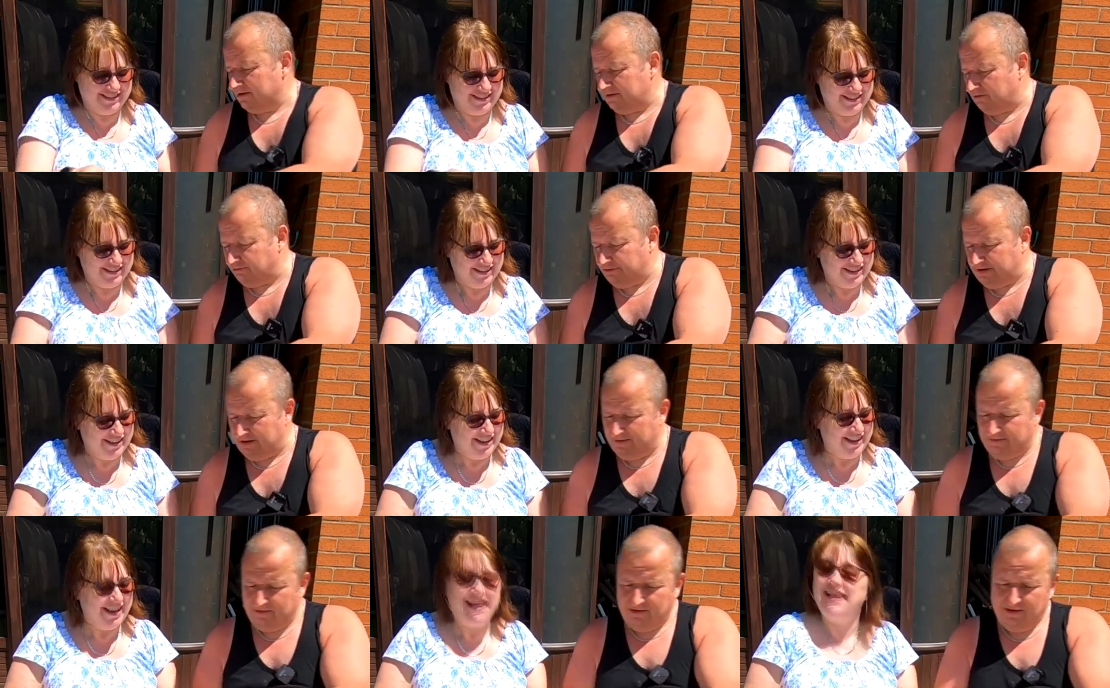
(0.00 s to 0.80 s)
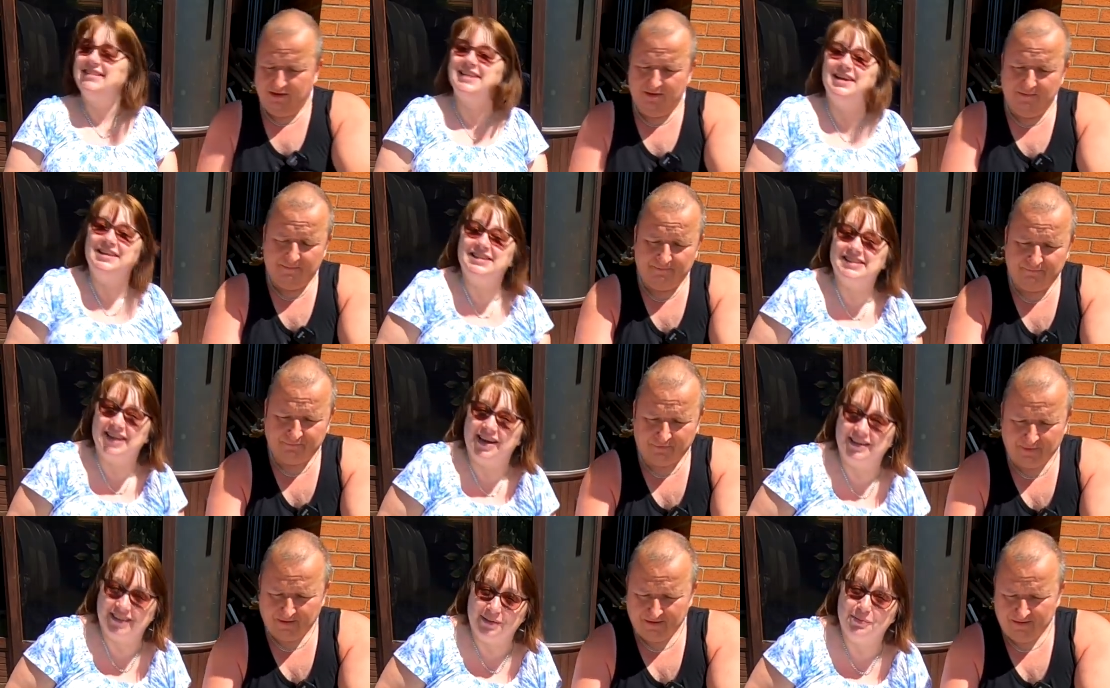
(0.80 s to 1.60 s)
Speaker 1: Can I read it?
Speaker 2: It's only
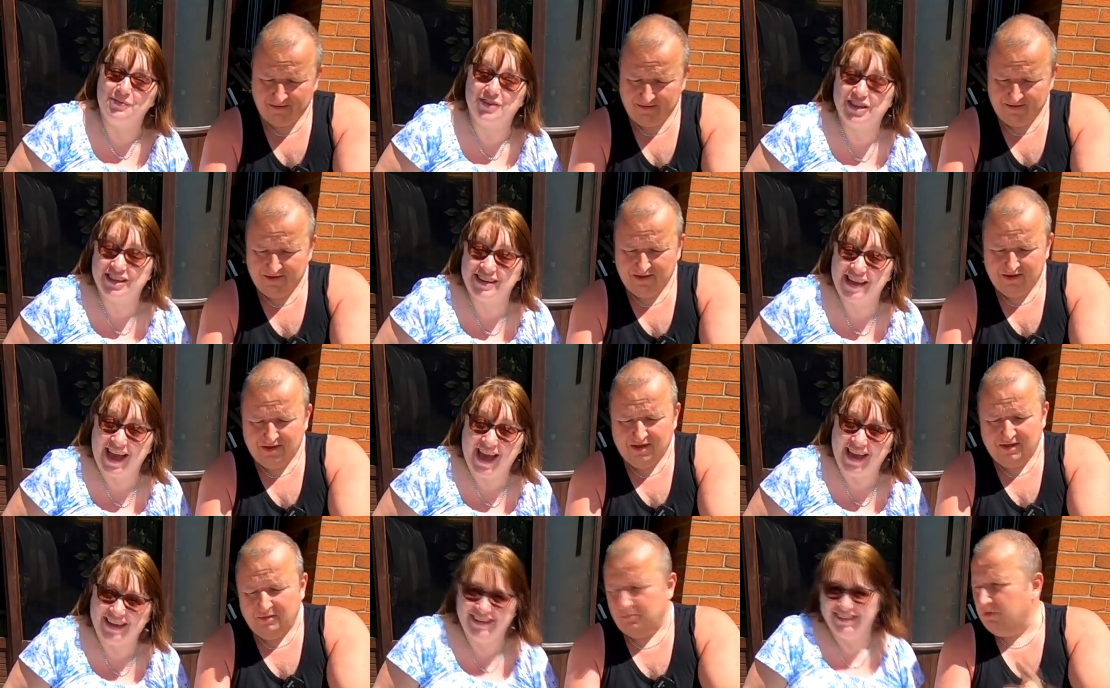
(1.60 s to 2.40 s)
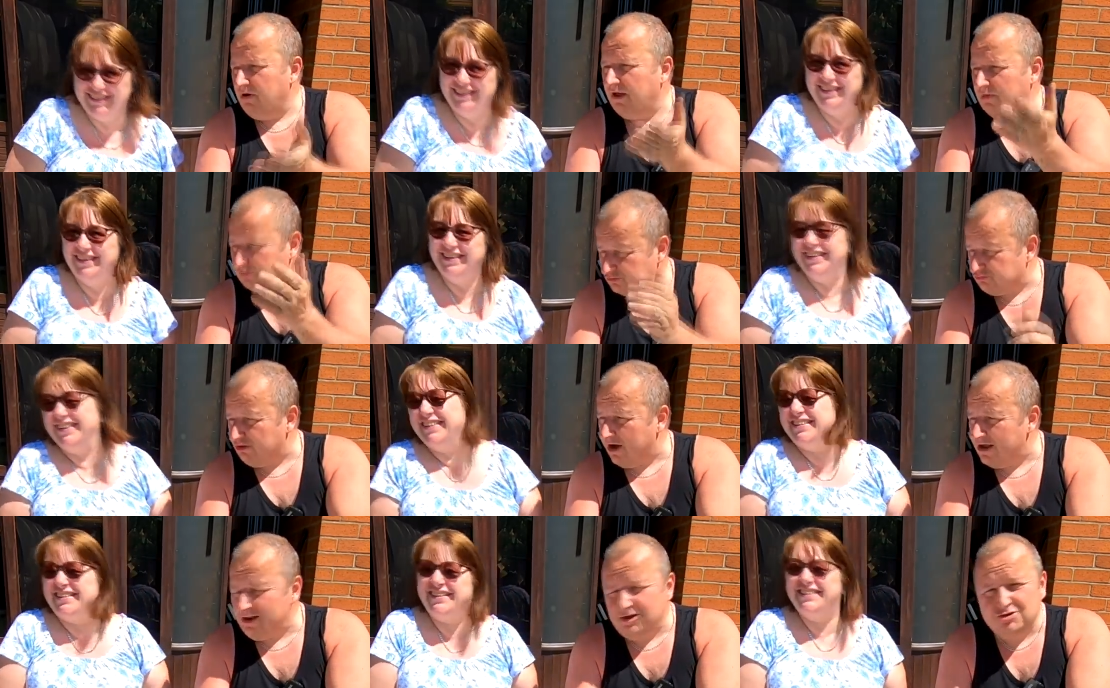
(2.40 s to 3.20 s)
starting with good day.
Speaker 1: What an
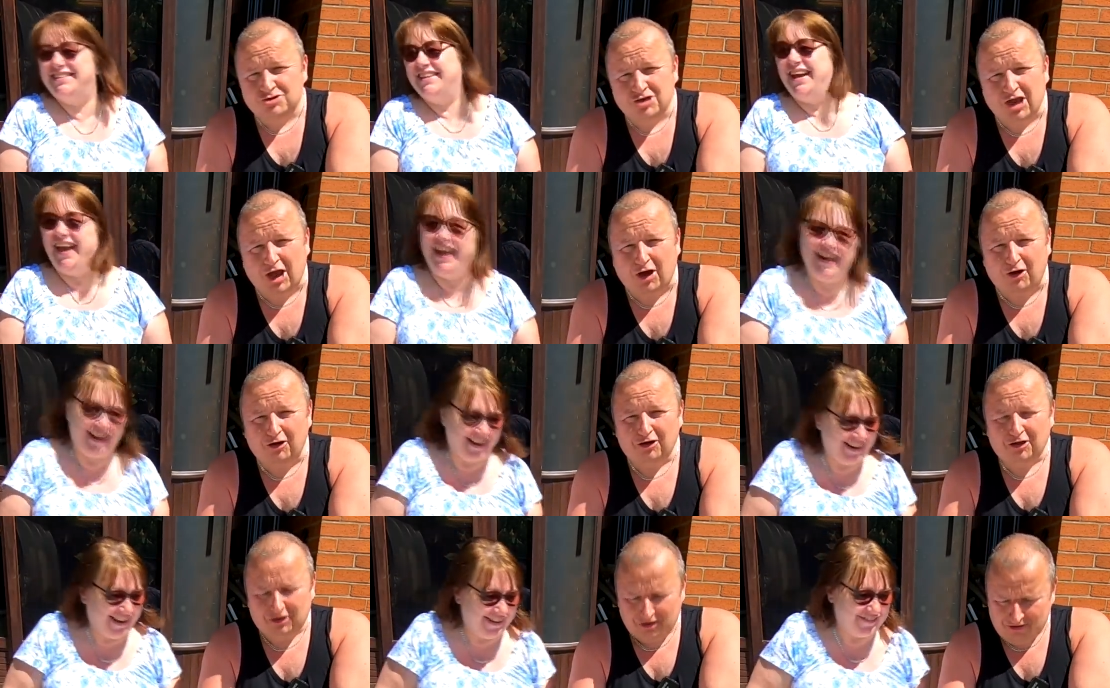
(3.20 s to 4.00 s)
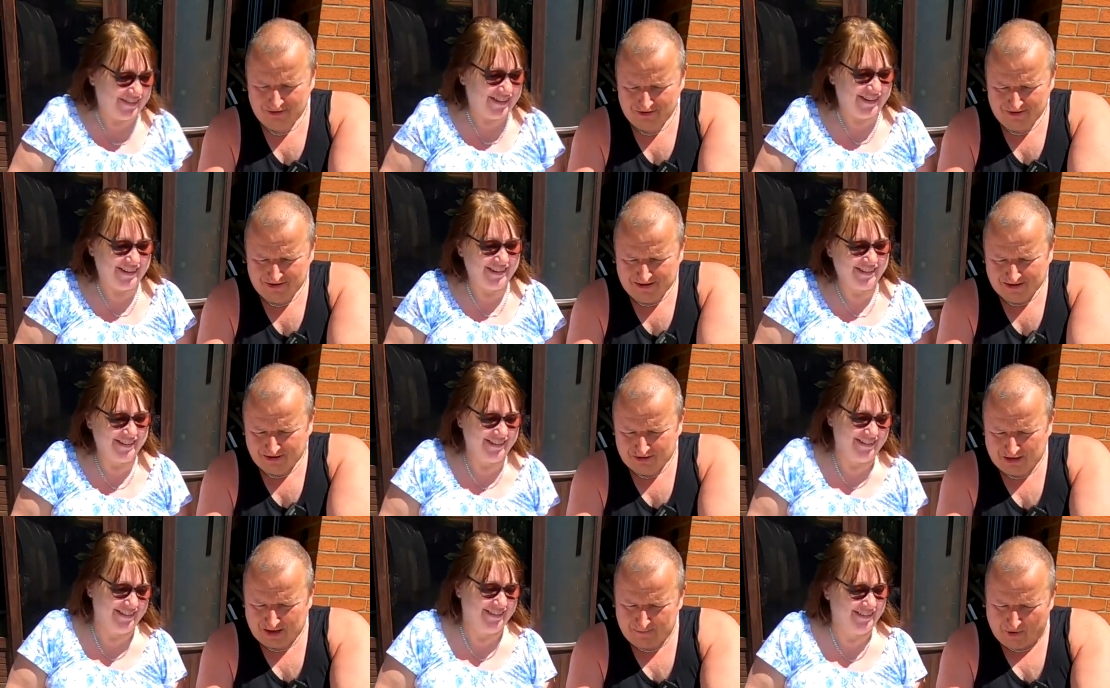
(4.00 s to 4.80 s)
Australian shower. I love it.
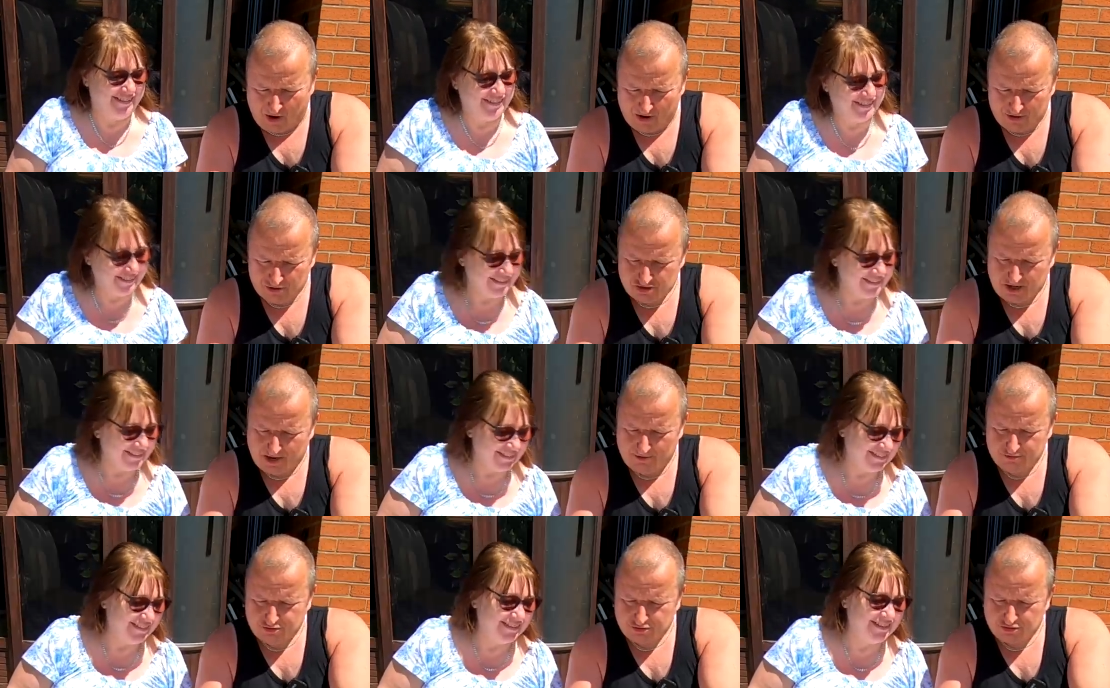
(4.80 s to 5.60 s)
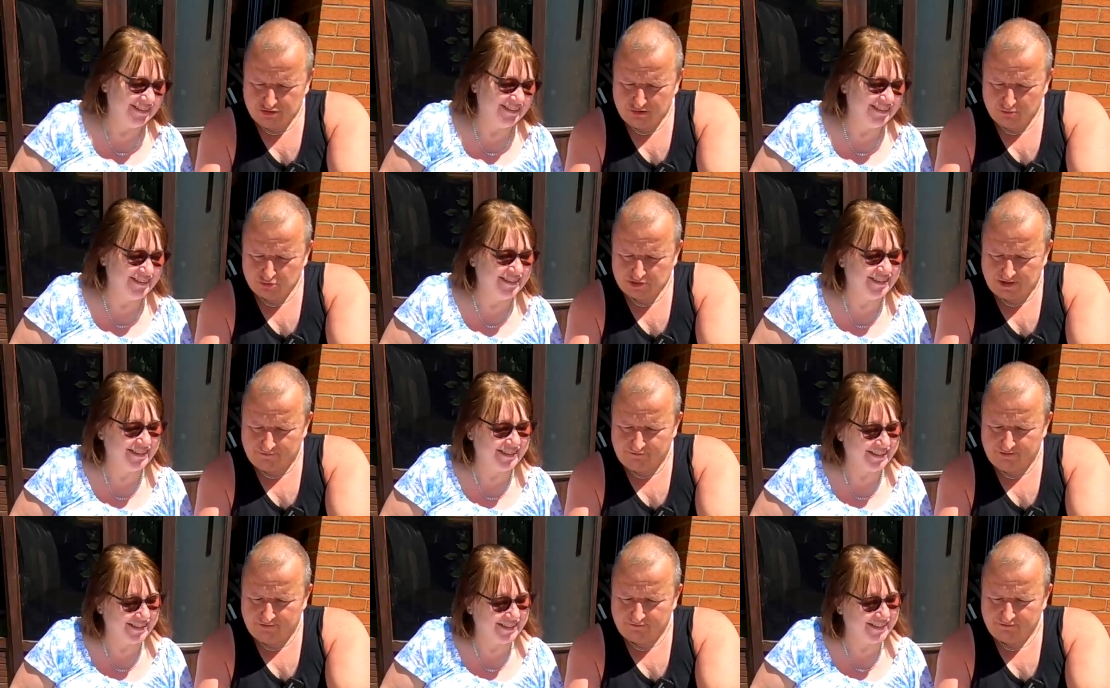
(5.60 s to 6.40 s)
Good day, Martin and Sharon. Just a little
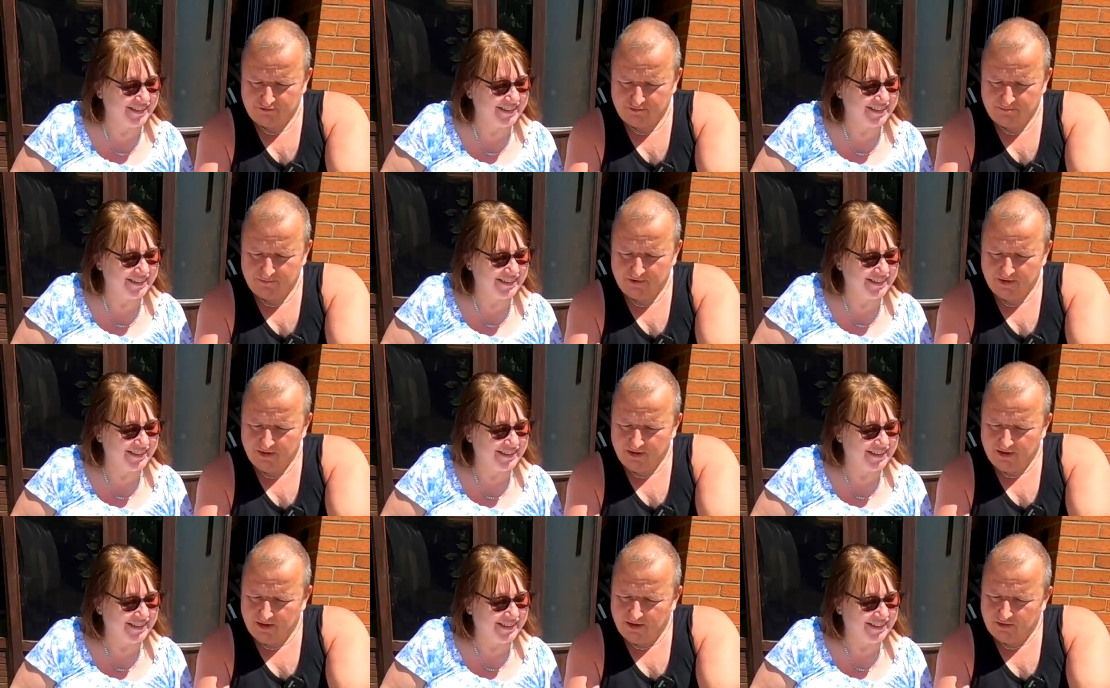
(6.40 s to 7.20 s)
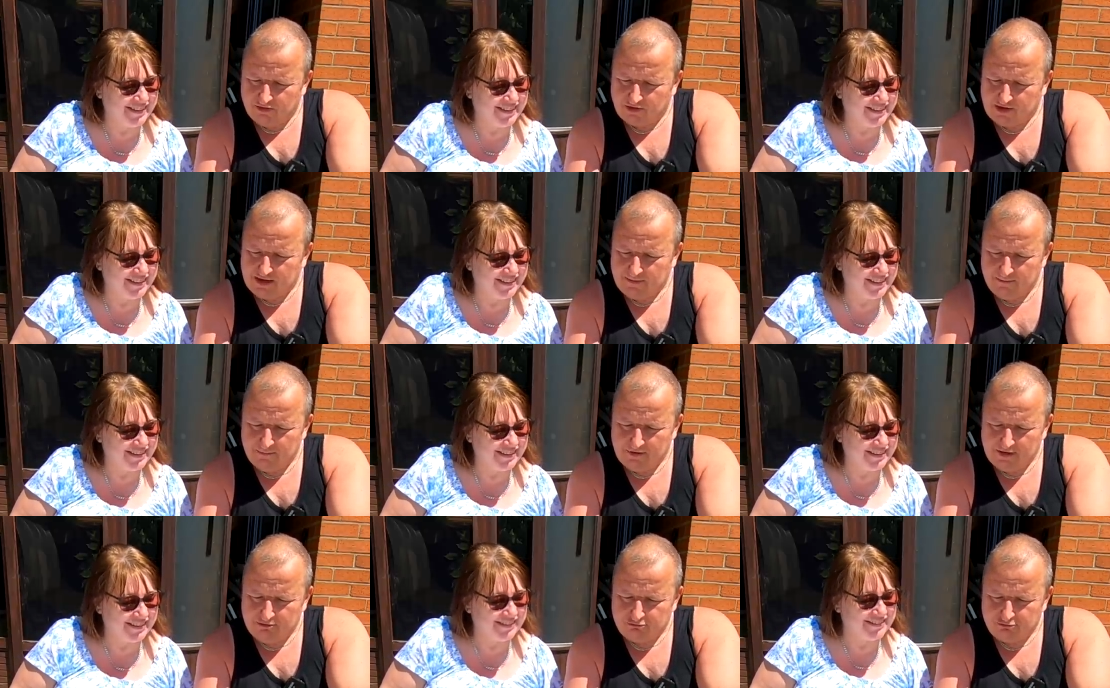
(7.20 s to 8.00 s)
something from the Kimberley